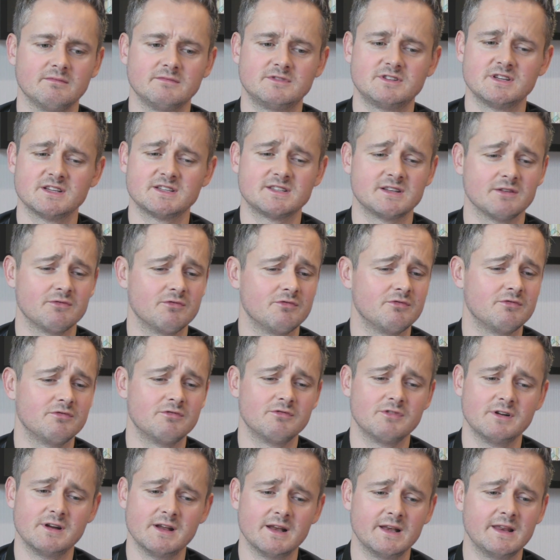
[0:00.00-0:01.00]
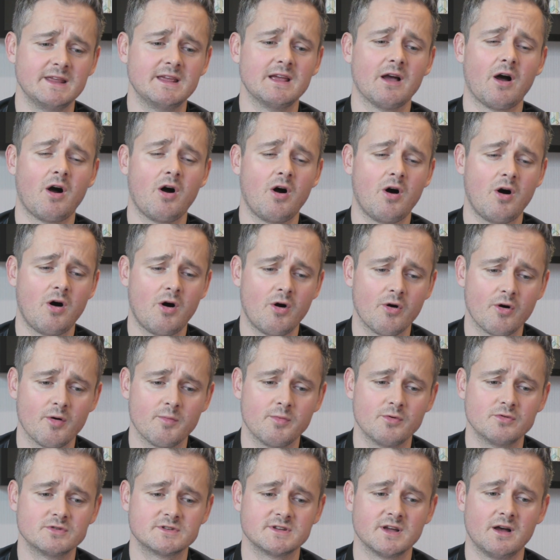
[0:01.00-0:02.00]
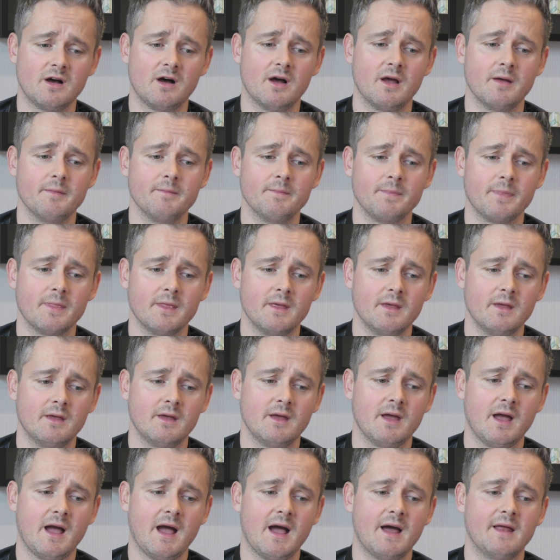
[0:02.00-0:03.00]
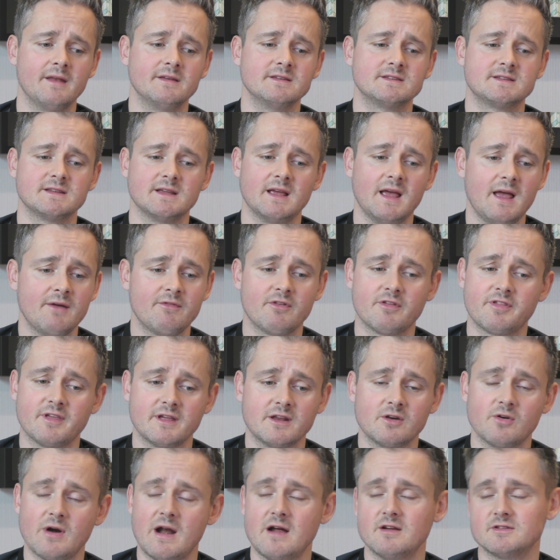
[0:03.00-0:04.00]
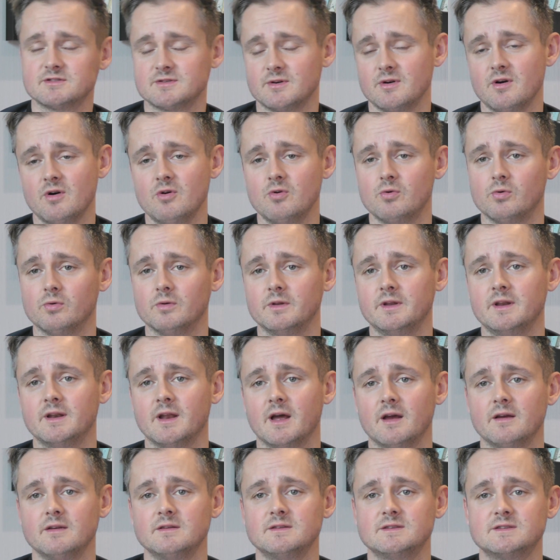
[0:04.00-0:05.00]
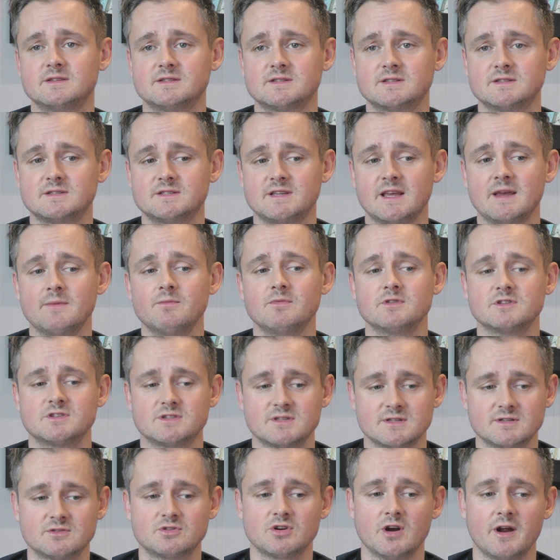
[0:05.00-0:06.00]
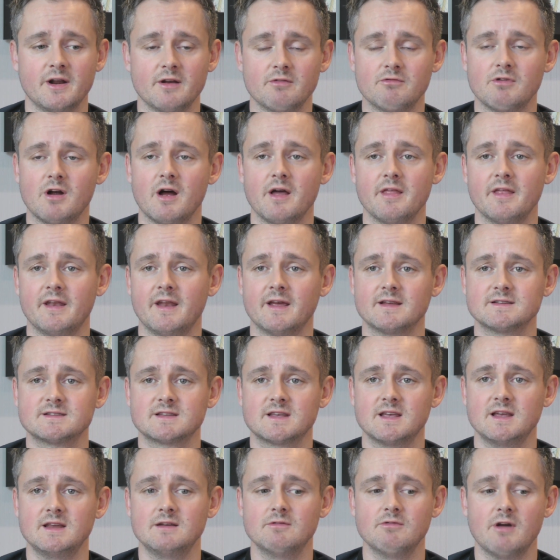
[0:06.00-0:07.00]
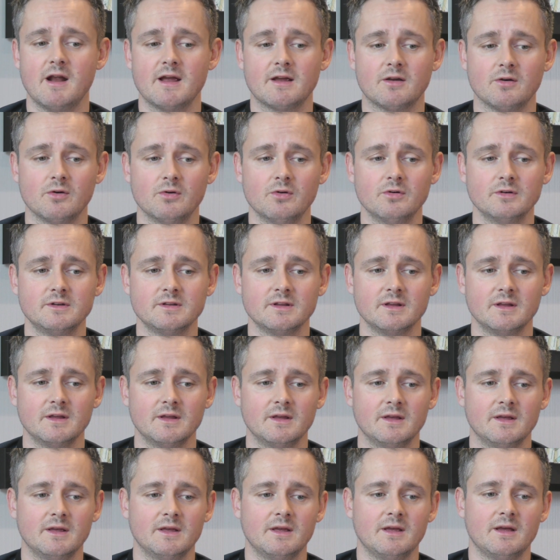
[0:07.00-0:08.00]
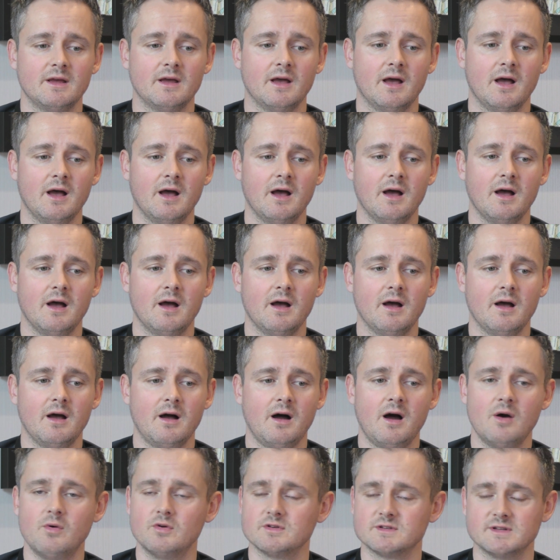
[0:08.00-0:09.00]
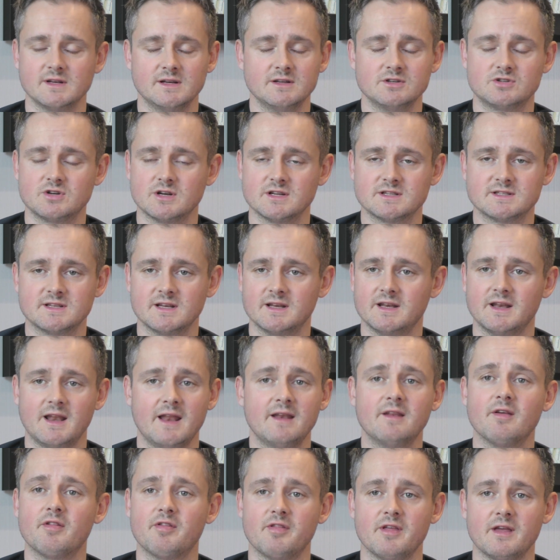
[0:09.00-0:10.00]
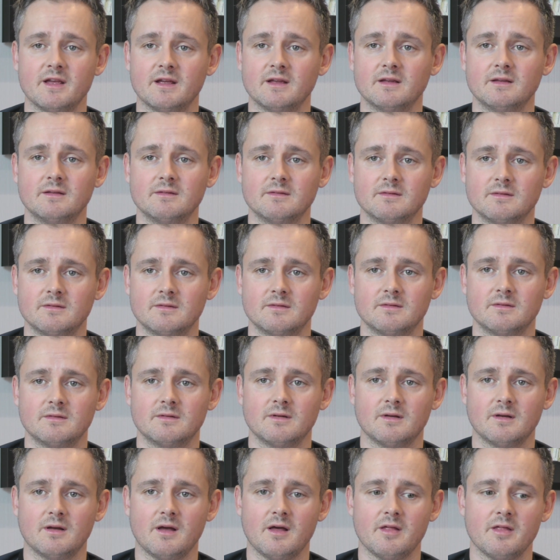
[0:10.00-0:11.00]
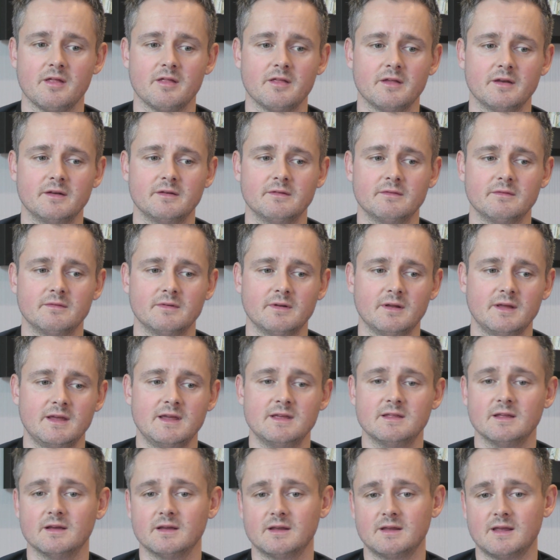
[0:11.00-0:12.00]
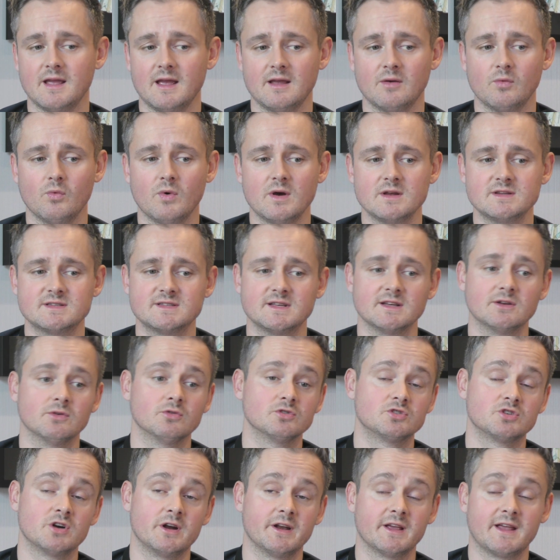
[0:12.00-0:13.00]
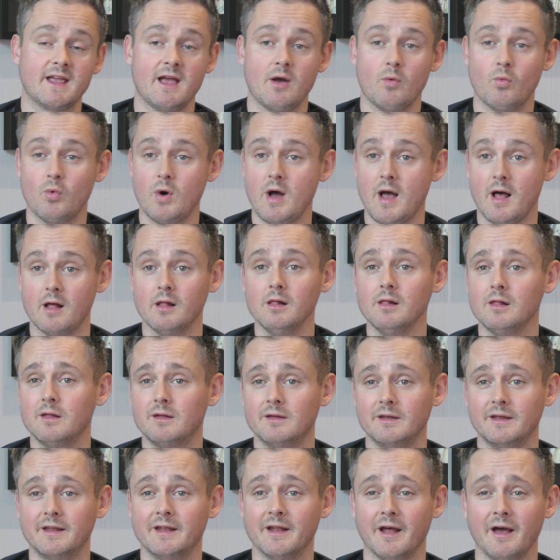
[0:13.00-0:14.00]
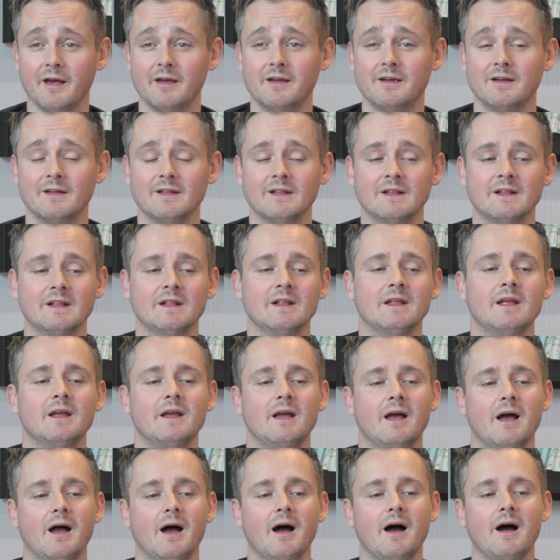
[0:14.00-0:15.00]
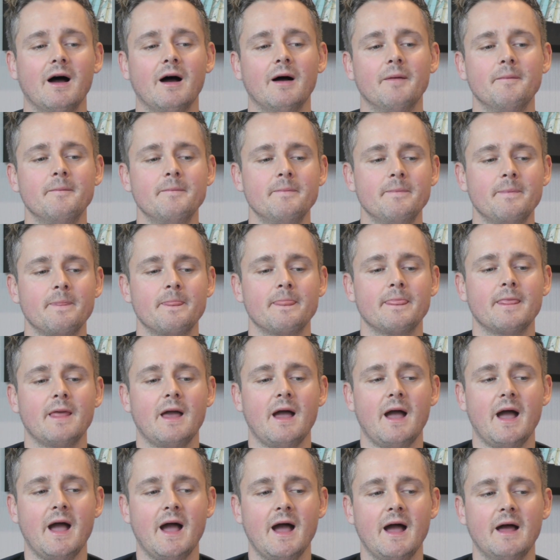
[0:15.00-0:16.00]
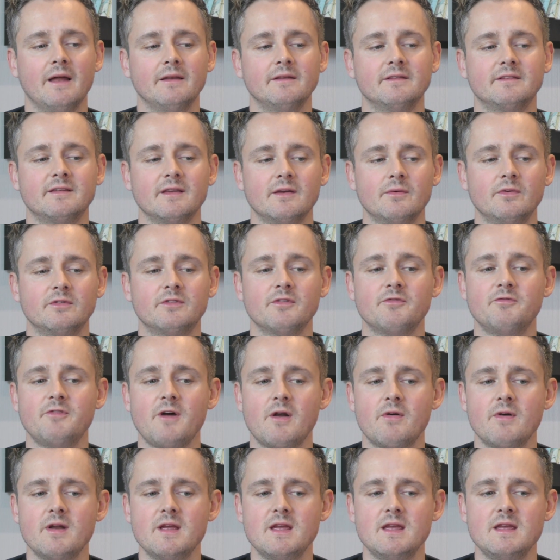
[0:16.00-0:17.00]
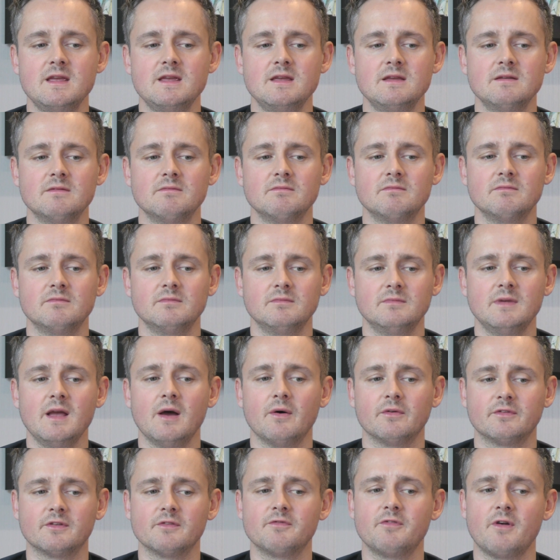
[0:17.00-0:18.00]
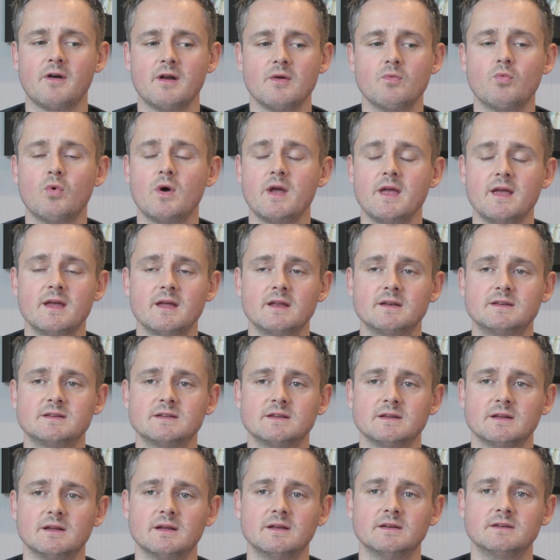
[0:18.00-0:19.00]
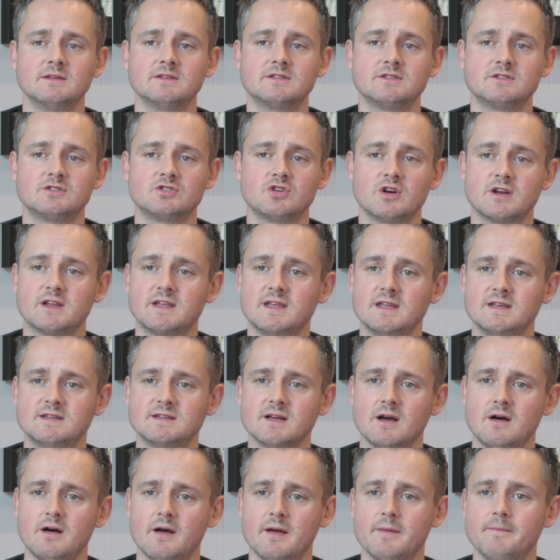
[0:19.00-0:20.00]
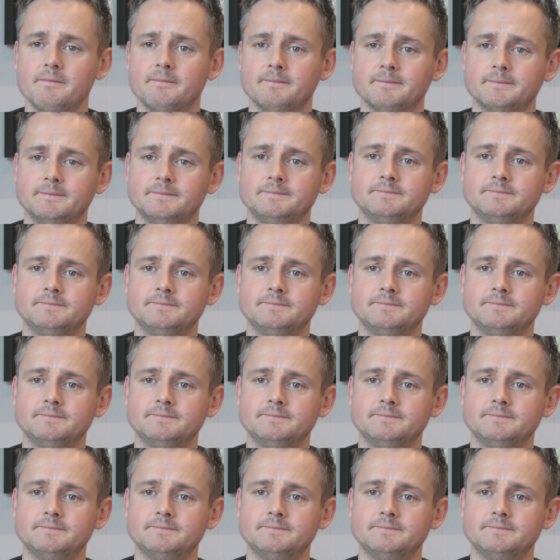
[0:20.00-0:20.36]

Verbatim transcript: just a really horrible time, and everything ground to a halt. You know, Tim was trying to write the next Keane record. Uh, I wasn't interested in anything other than either getting wasted or trying to get well, you know. Um, and it was a very, yeah, it was a very weird and tricky time